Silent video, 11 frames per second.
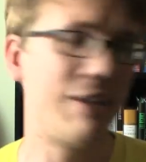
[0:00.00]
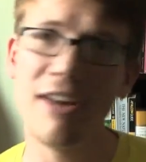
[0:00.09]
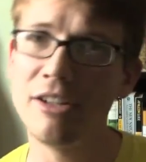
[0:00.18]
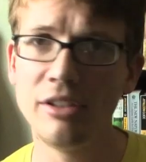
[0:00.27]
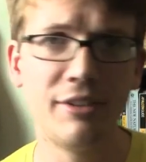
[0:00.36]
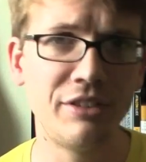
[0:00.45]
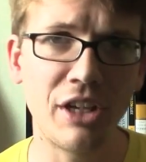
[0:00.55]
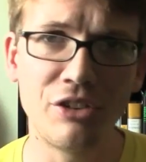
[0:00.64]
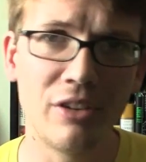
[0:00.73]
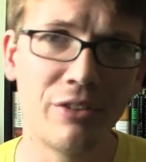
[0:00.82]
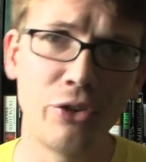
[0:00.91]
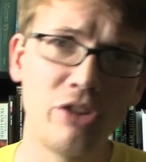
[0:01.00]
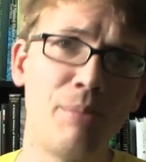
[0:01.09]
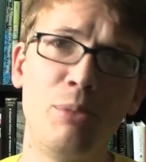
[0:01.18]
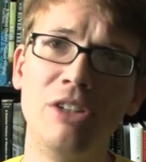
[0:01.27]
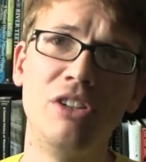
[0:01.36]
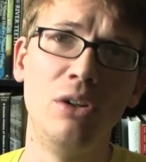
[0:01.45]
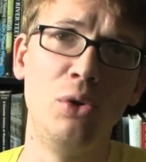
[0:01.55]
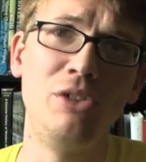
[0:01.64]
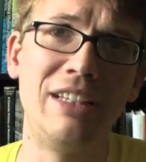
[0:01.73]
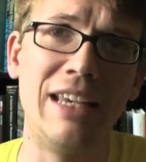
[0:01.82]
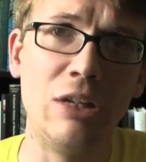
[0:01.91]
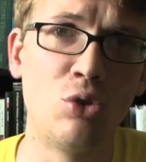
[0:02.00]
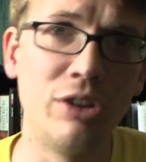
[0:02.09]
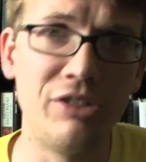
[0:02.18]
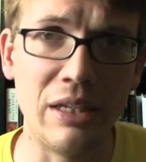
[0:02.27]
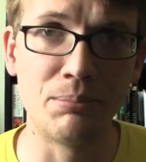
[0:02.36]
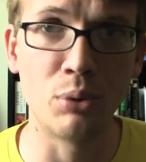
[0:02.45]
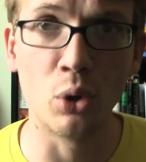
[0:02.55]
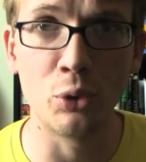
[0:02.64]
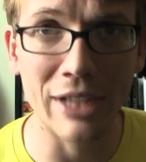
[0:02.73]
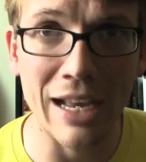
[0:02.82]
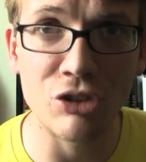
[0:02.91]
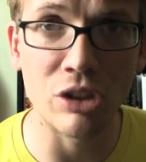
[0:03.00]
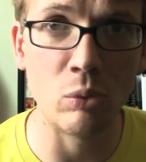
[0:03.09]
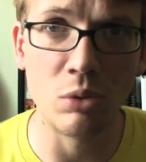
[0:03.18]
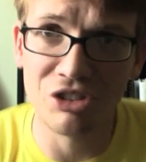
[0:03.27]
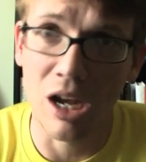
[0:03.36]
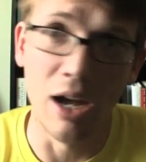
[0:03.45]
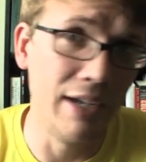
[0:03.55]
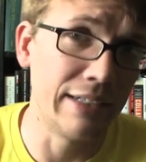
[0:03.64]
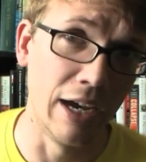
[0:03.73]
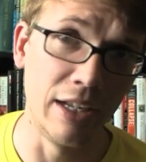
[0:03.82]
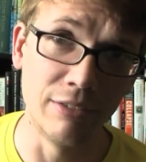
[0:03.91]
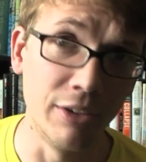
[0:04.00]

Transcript: advanced civilizations for some reason losing interest in procreation, which I kind of